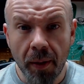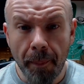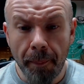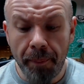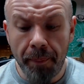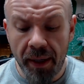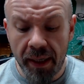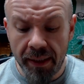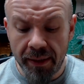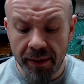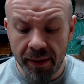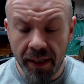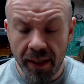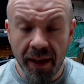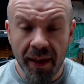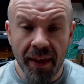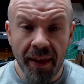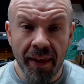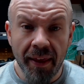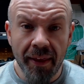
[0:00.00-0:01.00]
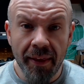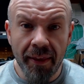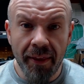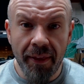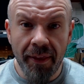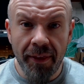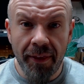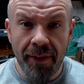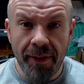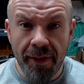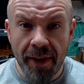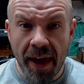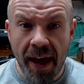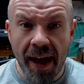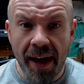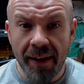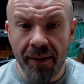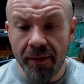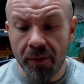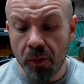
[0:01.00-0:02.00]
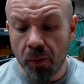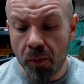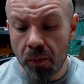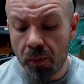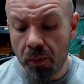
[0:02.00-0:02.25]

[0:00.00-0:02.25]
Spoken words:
but that